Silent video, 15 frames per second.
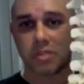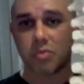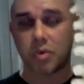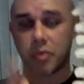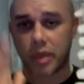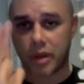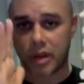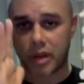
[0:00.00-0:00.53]
when
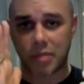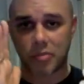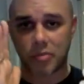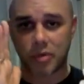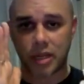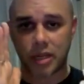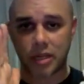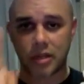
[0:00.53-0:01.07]
we are
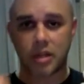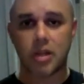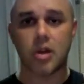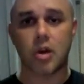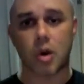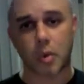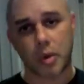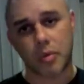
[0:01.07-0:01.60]
upright
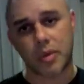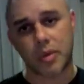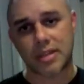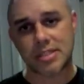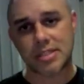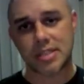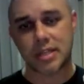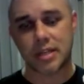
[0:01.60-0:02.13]
or when we are
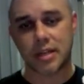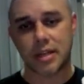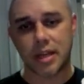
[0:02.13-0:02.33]
seated.